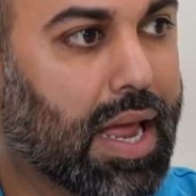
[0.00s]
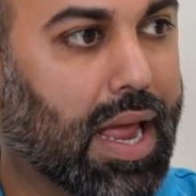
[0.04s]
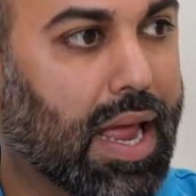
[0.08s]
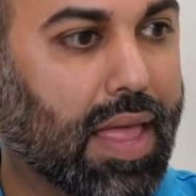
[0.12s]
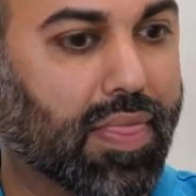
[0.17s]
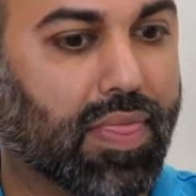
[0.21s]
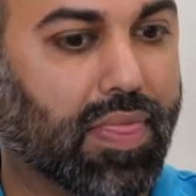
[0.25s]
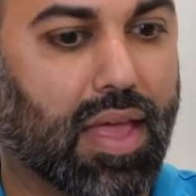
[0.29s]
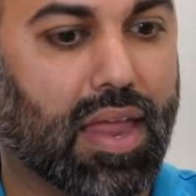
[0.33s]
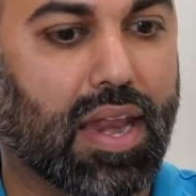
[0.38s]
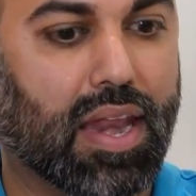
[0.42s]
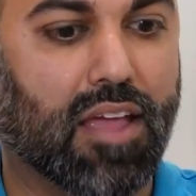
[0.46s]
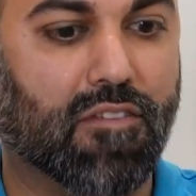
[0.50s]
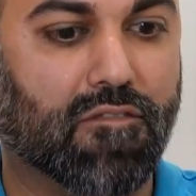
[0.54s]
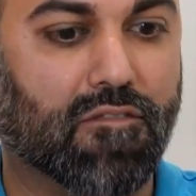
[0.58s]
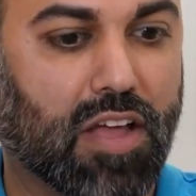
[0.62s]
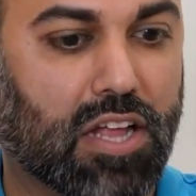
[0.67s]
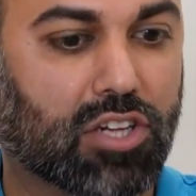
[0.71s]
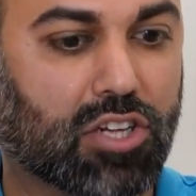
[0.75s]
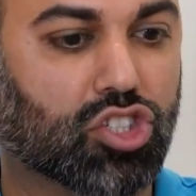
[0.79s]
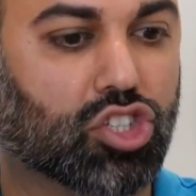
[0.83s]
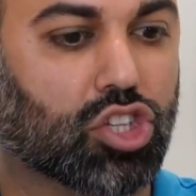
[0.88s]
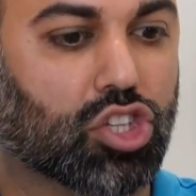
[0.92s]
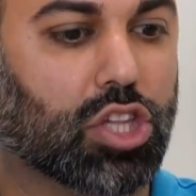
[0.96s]
And then
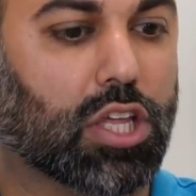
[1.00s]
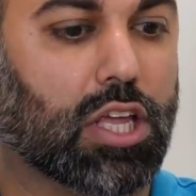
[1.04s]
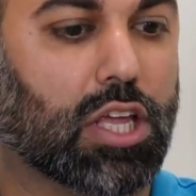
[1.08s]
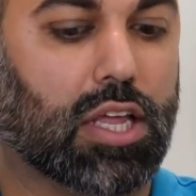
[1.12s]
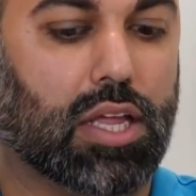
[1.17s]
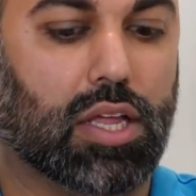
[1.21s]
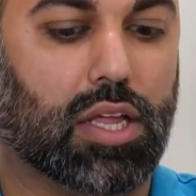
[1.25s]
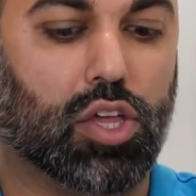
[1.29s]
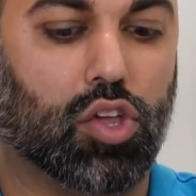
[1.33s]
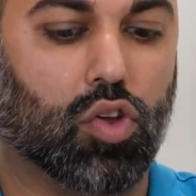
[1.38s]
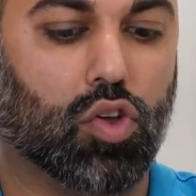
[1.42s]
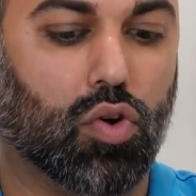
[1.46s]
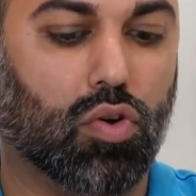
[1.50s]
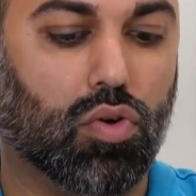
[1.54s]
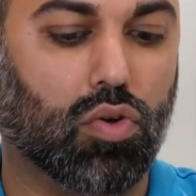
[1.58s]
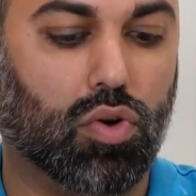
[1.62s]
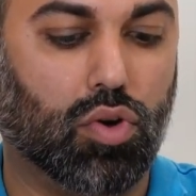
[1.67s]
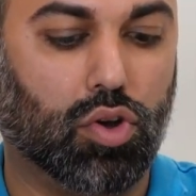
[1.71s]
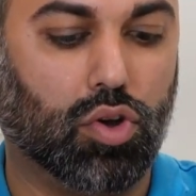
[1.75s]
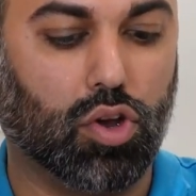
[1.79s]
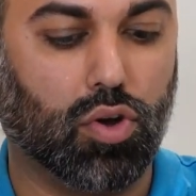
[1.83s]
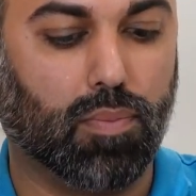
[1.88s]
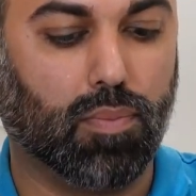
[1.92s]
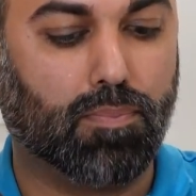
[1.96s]
eventually
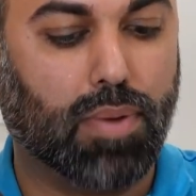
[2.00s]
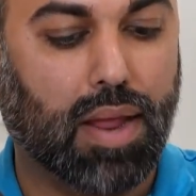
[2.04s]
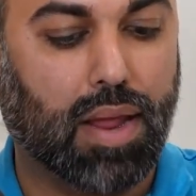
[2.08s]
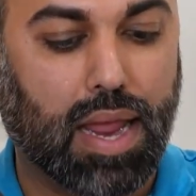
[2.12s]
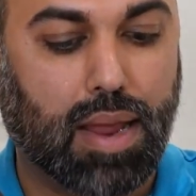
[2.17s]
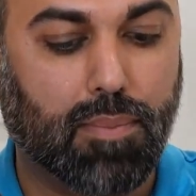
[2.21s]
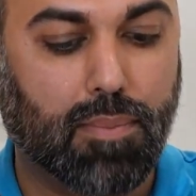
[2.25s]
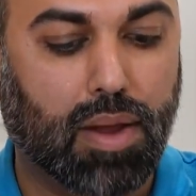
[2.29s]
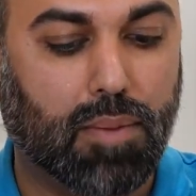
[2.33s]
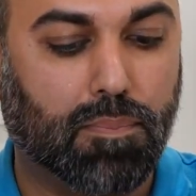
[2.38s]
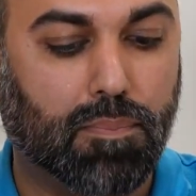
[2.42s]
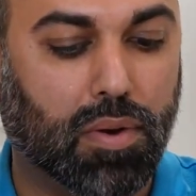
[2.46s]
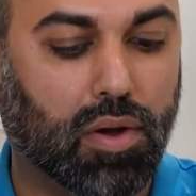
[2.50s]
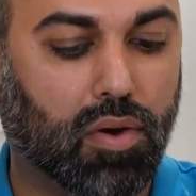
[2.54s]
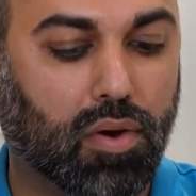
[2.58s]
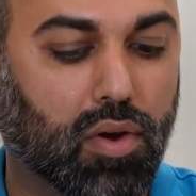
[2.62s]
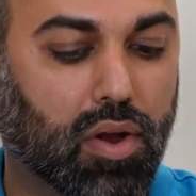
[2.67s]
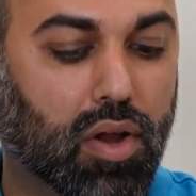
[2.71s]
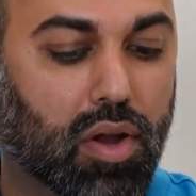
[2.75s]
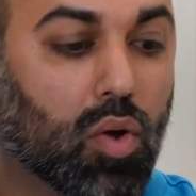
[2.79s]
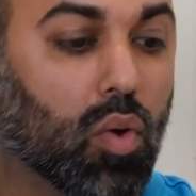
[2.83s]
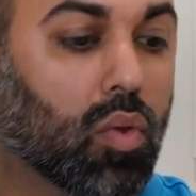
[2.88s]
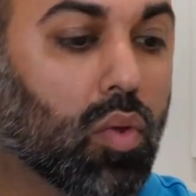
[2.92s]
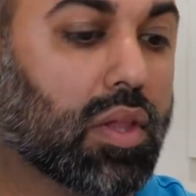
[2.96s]
your payment
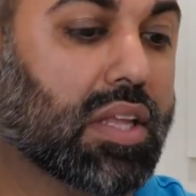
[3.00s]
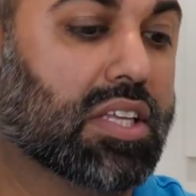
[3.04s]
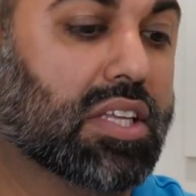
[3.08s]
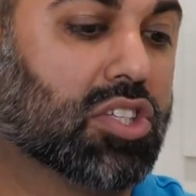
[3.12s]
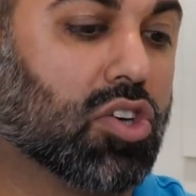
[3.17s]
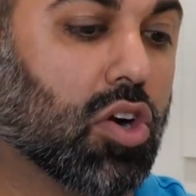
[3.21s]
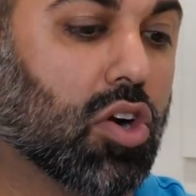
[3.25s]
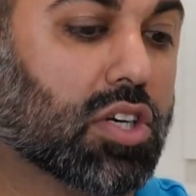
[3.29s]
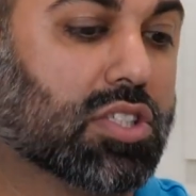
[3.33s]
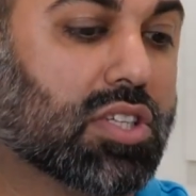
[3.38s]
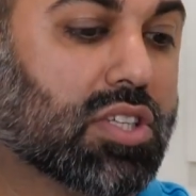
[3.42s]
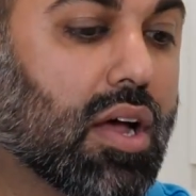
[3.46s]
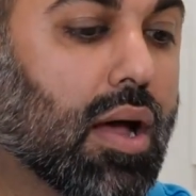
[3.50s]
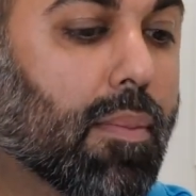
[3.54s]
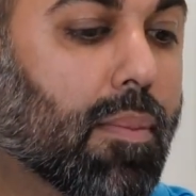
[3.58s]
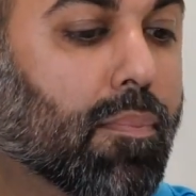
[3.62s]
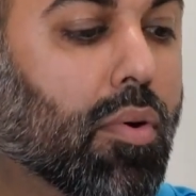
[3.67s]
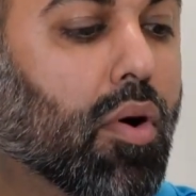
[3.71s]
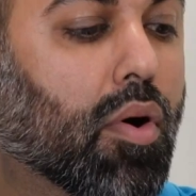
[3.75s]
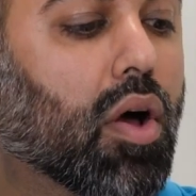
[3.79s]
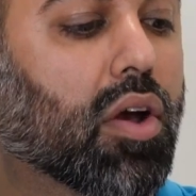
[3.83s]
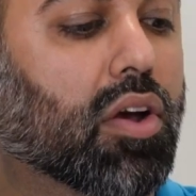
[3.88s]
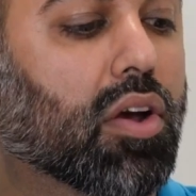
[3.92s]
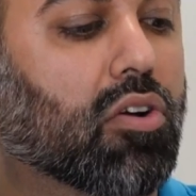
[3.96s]
period only starts
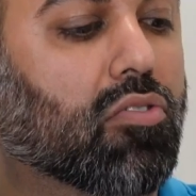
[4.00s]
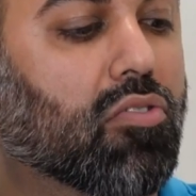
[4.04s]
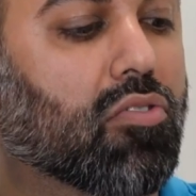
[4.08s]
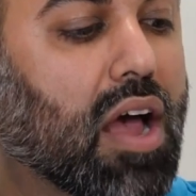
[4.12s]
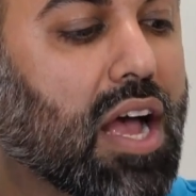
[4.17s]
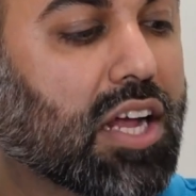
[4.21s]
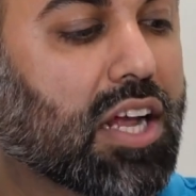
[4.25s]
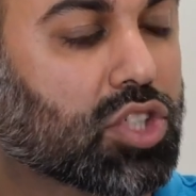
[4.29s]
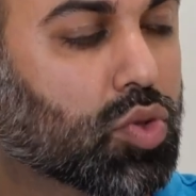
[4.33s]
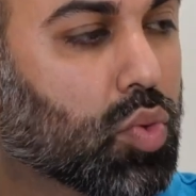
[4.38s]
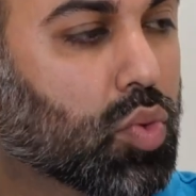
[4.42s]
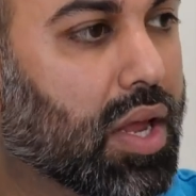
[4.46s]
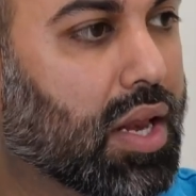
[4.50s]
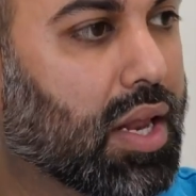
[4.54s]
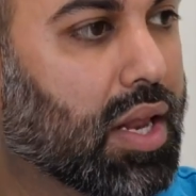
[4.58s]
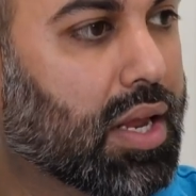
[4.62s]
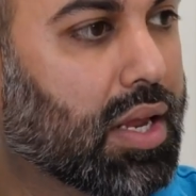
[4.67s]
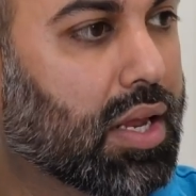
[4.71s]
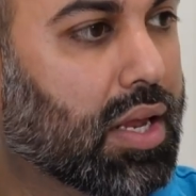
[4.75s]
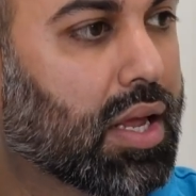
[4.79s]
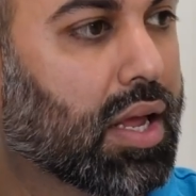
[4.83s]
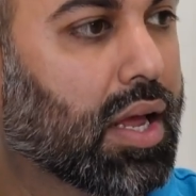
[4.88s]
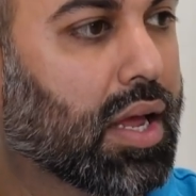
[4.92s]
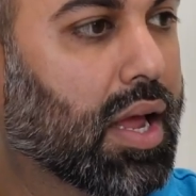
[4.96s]
upon
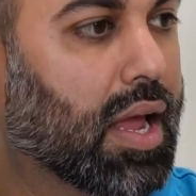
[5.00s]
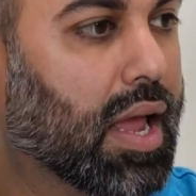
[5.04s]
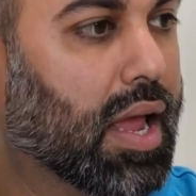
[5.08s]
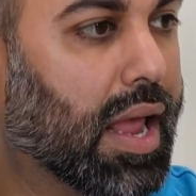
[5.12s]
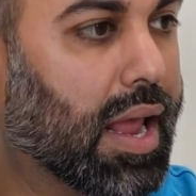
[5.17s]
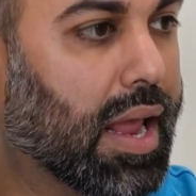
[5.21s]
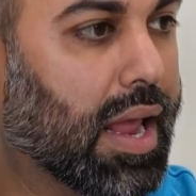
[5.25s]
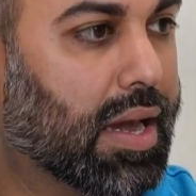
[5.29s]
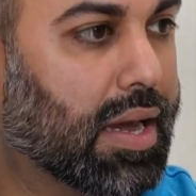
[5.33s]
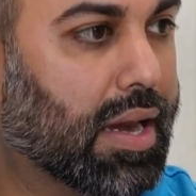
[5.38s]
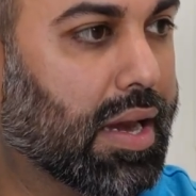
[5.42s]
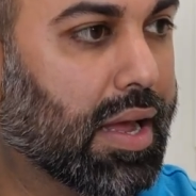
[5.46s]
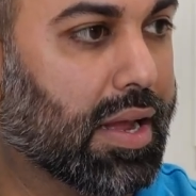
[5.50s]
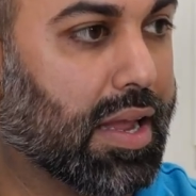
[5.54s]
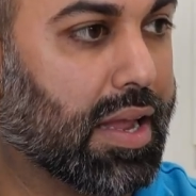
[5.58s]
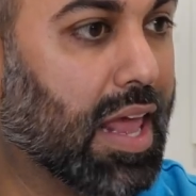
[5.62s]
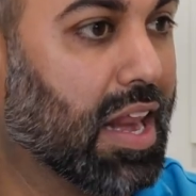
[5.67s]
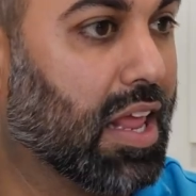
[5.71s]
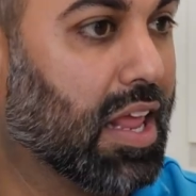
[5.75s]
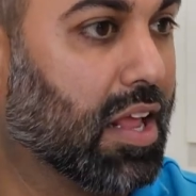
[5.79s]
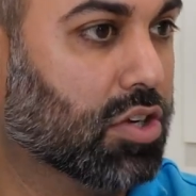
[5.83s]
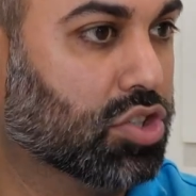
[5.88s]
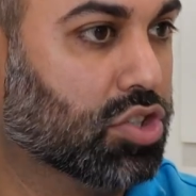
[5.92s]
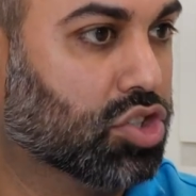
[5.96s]
graduating and
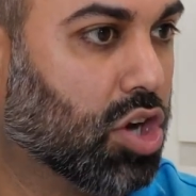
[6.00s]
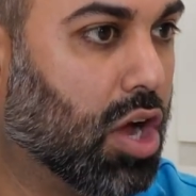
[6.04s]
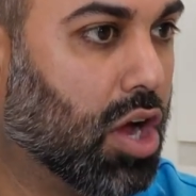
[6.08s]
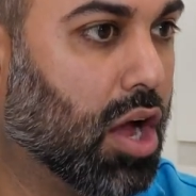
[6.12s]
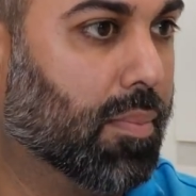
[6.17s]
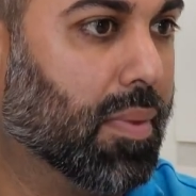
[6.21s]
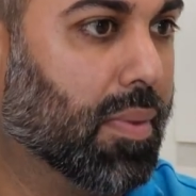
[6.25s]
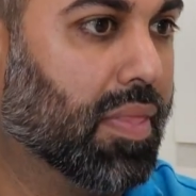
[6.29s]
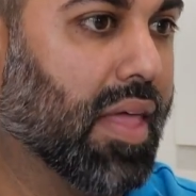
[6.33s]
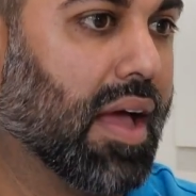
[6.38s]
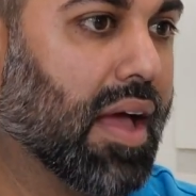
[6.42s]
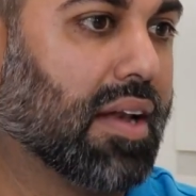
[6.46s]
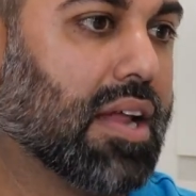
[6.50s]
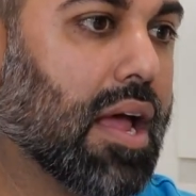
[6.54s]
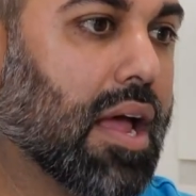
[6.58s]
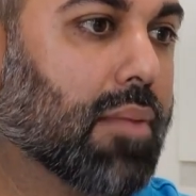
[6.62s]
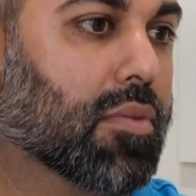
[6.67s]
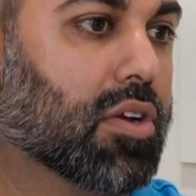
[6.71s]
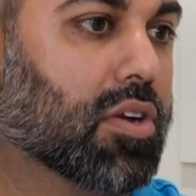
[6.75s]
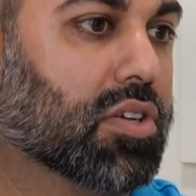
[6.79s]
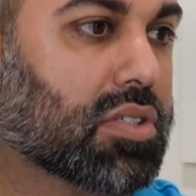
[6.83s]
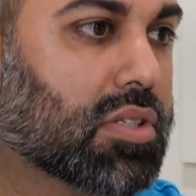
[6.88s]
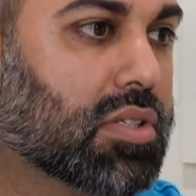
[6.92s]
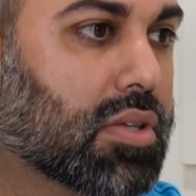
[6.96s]
getting a job. And that time
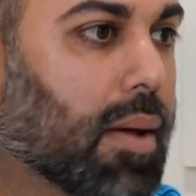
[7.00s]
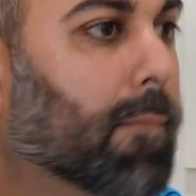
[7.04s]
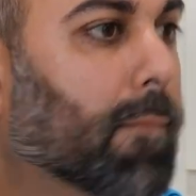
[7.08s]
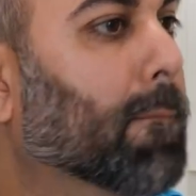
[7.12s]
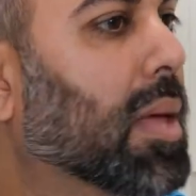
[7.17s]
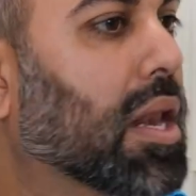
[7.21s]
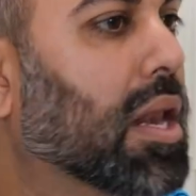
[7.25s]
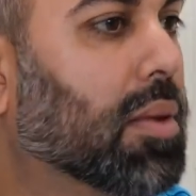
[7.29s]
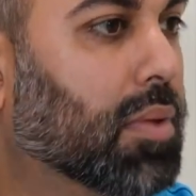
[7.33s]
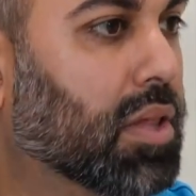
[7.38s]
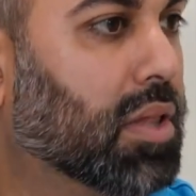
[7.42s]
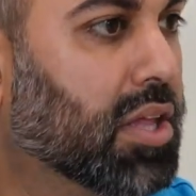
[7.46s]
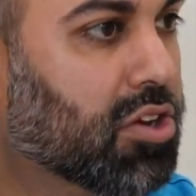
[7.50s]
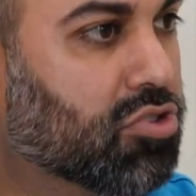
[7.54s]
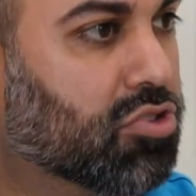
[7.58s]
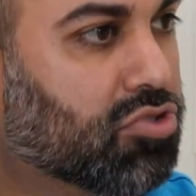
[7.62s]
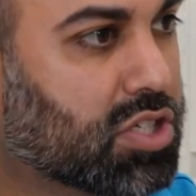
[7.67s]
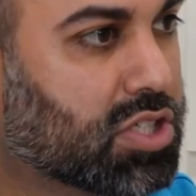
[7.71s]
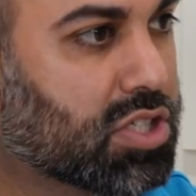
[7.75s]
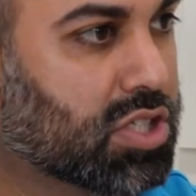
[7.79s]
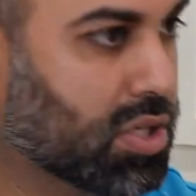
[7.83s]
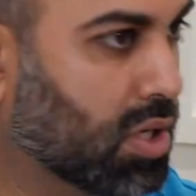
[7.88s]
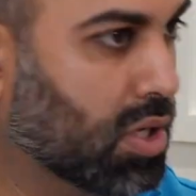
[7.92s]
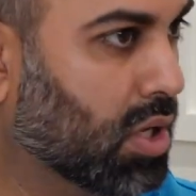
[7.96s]
there's a minimal
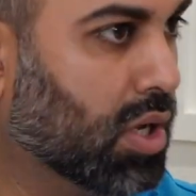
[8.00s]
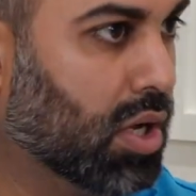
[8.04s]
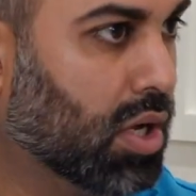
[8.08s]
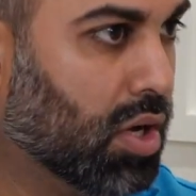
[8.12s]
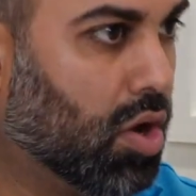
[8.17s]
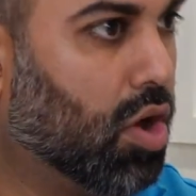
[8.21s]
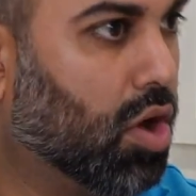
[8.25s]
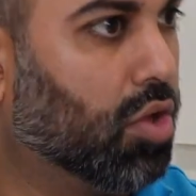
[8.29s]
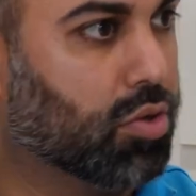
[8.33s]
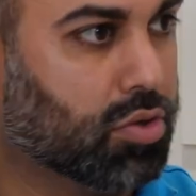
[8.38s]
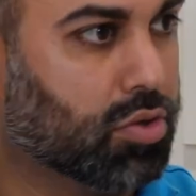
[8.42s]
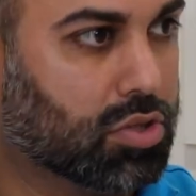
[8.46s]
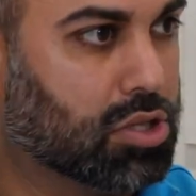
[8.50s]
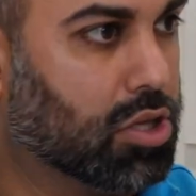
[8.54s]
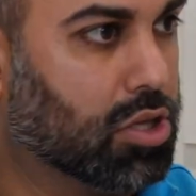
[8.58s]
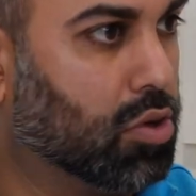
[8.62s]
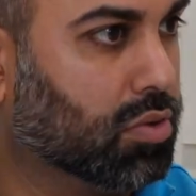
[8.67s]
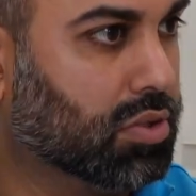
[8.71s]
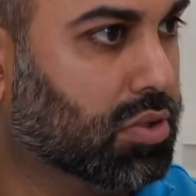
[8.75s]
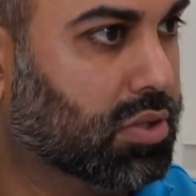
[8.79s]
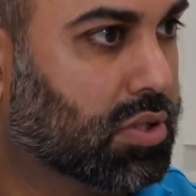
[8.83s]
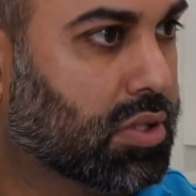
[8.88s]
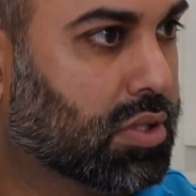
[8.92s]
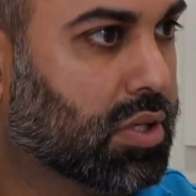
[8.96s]
interest on those
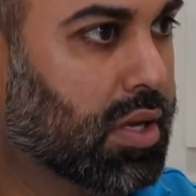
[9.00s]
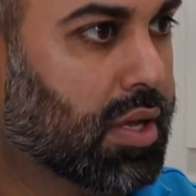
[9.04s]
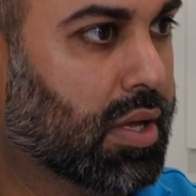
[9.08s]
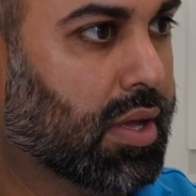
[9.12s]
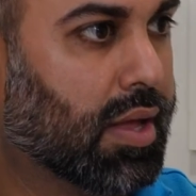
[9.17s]
loans.